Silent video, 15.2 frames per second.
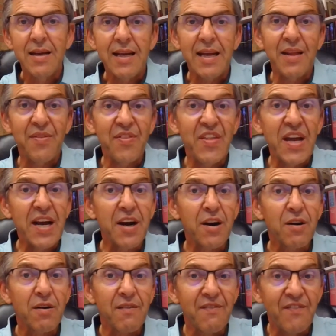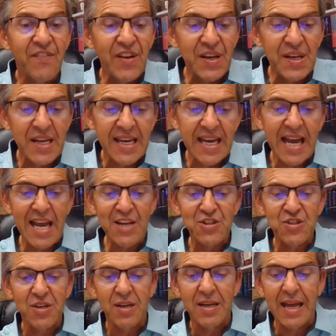in their
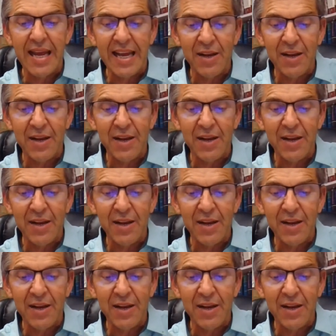vindication